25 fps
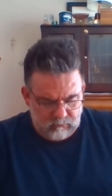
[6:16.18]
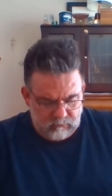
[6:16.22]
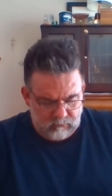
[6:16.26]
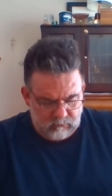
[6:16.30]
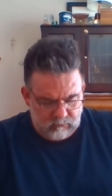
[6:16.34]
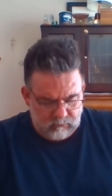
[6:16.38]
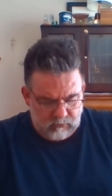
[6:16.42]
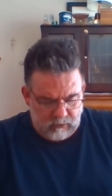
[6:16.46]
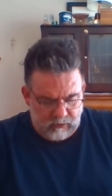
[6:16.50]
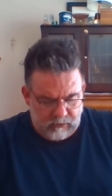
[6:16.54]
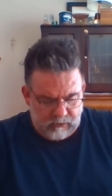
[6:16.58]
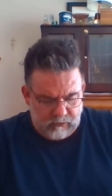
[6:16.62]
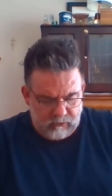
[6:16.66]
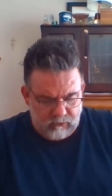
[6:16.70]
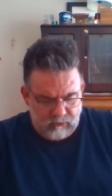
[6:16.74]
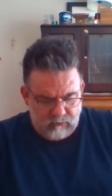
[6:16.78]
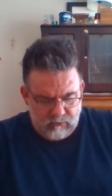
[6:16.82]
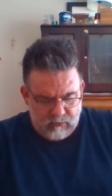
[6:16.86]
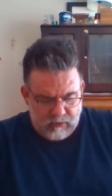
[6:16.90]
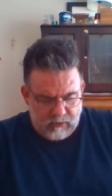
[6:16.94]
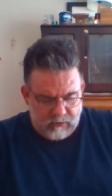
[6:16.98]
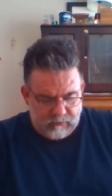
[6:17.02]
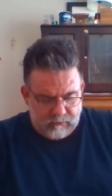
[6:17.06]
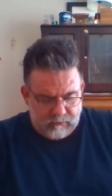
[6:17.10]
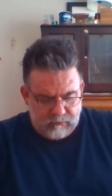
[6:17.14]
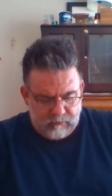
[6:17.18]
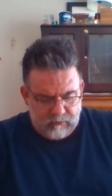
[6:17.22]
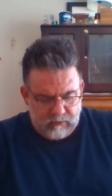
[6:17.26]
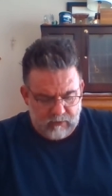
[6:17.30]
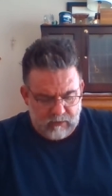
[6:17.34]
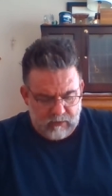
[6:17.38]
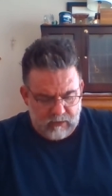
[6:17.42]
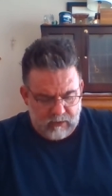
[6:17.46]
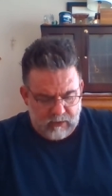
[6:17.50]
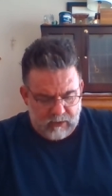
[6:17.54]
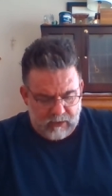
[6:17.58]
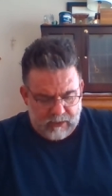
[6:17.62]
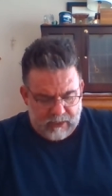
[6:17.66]
I can do that.
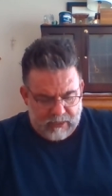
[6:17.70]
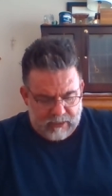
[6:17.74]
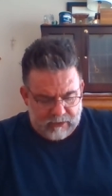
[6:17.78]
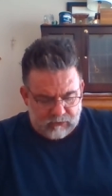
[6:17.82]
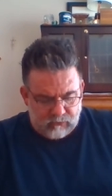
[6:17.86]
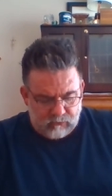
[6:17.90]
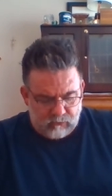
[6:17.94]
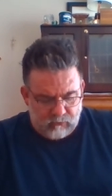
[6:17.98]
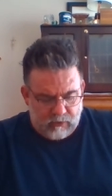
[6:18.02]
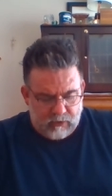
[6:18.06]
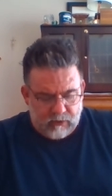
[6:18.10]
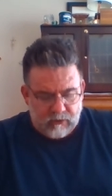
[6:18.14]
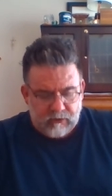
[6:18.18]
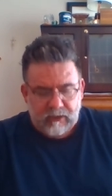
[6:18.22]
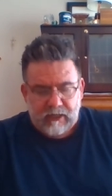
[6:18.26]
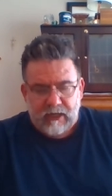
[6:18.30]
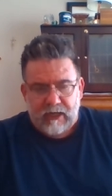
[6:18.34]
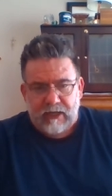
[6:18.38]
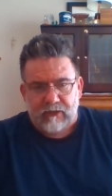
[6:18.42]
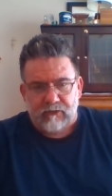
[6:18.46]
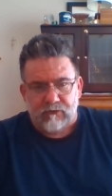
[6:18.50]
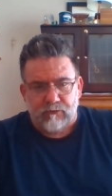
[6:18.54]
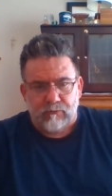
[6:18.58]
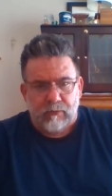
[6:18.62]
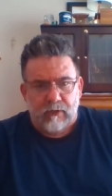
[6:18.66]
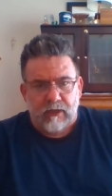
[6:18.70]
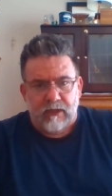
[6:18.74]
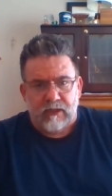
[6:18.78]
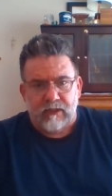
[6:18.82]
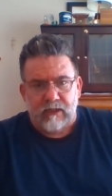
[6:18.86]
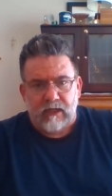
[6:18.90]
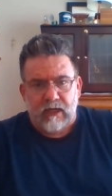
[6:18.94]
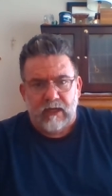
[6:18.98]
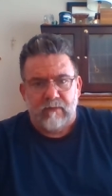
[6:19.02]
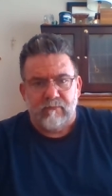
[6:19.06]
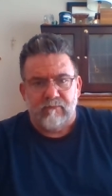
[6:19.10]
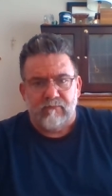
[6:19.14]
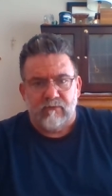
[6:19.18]
And that's where Kane's blend
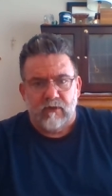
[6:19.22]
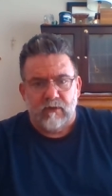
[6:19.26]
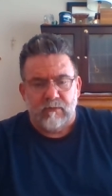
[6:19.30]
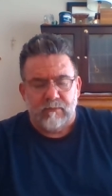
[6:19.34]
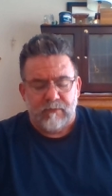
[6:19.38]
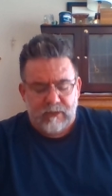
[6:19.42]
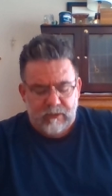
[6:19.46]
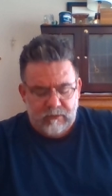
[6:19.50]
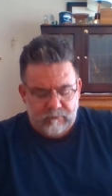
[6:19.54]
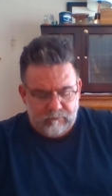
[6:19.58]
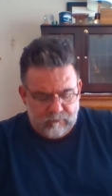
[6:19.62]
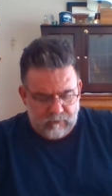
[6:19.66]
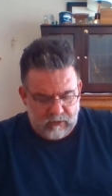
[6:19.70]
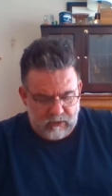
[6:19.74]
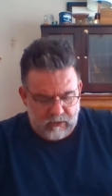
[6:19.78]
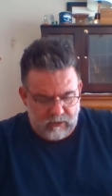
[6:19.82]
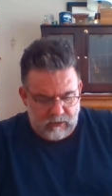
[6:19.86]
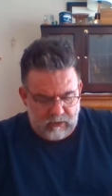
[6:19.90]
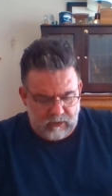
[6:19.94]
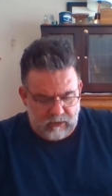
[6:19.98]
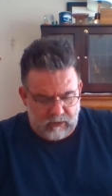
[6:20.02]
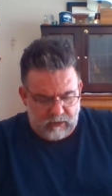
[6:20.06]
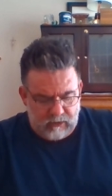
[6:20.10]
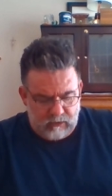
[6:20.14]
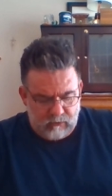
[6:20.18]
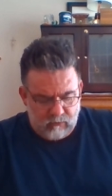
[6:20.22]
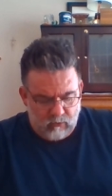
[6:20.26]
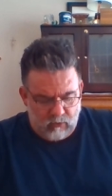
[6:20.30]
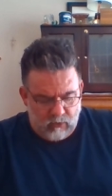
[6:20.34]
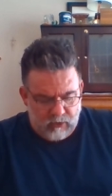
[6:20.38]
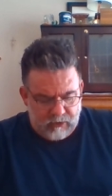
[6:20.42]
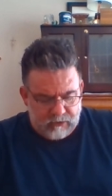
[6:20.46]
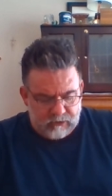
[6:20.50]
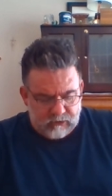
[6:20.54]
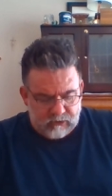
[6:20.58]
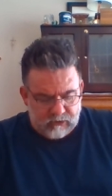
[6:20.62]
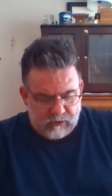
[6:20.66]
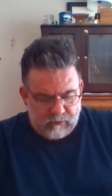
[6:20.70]
came from. He
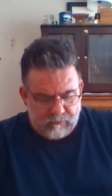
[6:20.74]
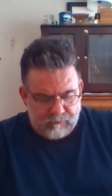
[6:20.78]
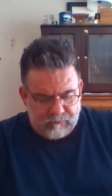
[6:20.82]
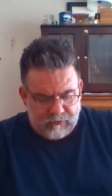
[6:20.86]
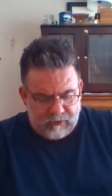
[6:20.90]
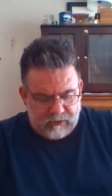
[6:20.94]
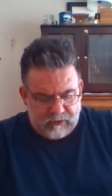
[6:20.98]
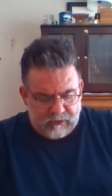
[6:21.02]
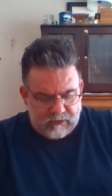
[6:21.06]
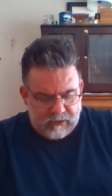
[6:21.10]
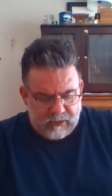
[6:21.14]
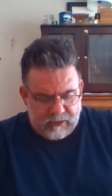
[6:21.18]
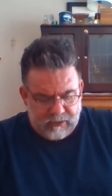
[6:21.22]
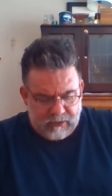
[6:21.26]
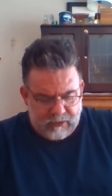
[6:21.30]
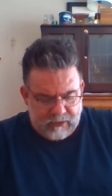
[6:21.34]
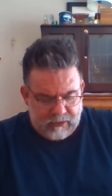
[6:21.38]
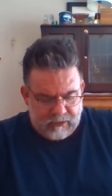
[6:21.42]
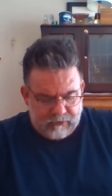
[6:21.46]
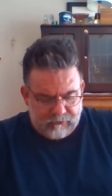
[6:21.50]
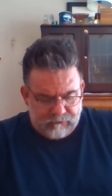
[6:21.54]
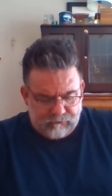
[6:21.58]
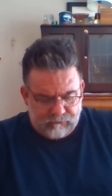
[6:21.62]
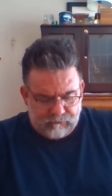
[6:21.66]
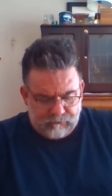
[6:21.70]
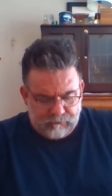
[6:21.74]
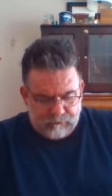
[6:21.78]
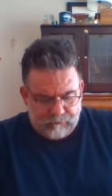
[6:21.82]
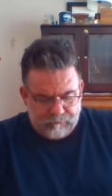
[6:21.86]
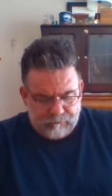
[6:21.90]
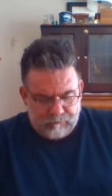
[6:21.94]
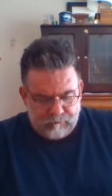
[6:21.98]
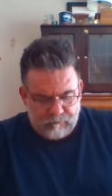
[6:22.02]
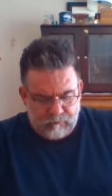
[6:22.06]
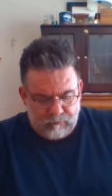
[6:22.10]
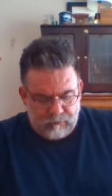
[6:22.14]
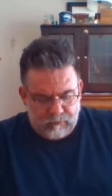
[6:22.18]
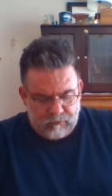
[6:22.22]
wanted something that has
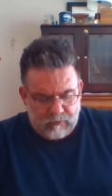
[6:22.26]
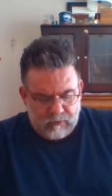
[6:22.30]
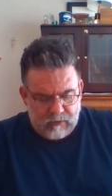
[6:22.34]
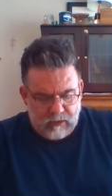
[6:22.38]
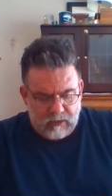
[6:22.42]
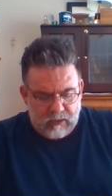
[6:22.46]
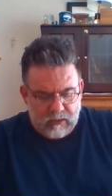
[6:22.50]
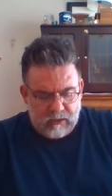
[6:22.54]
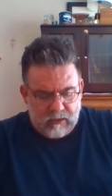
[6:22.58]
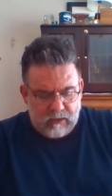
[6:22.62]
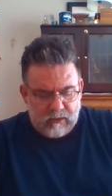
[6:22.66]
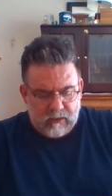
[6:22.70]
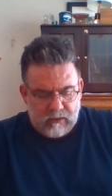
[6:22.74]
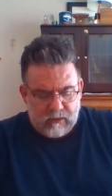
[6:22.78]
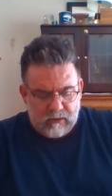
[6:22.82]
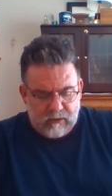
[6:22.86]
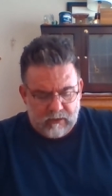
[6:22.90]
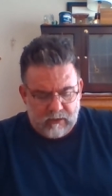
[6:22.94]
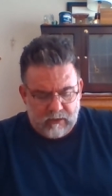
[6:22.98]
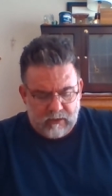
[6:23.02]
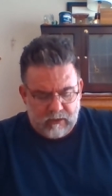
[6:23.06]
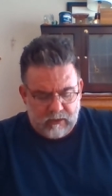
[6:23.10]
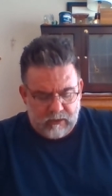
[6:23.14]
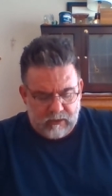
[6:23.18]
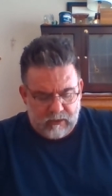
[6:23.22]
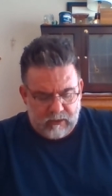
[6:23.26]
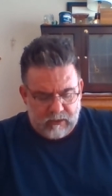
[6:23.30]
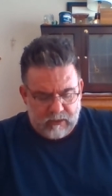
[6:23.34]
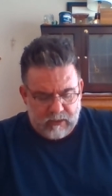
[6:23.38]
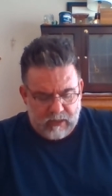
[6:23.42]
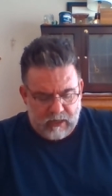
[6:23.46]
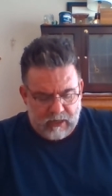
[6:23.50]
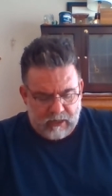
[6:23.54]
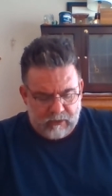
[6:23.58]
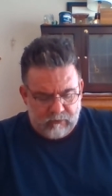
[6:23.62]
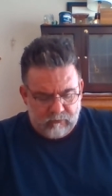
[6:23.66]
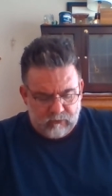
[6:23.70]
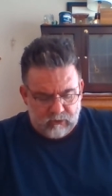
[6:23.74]
uh, an
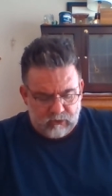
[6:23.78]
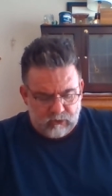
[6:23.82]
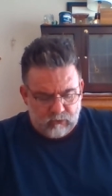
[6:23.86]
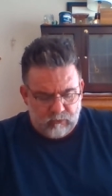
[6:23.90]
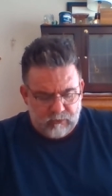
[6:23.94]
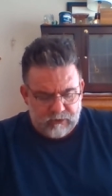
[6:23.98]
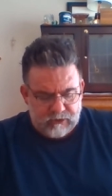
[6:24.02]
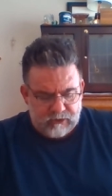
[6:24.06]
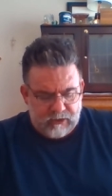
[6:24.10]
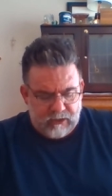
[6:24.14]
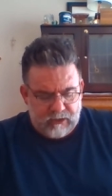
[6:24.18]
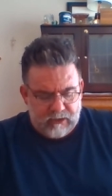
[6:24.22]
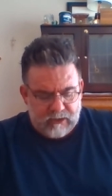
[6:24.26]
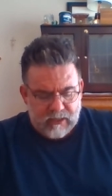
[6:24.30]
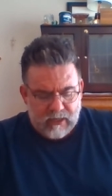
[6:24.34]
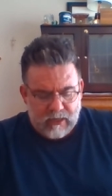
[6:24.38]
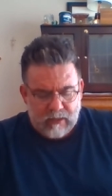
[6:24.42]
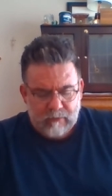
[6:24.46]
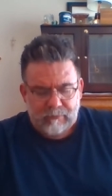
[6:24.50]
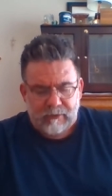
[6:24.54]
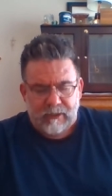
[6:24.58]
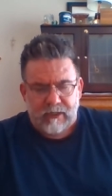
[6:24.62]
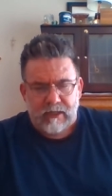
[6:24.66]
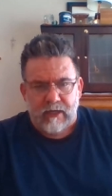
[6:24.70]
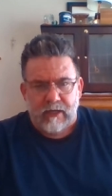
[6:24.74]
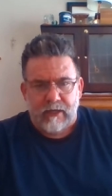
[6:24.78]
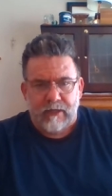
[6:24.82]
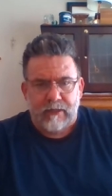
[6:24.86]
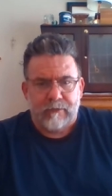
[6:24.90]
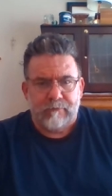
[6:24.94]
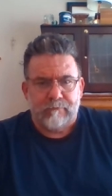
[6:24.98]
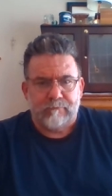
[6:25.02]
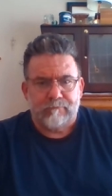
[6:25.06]
Irish whiskey topping on it.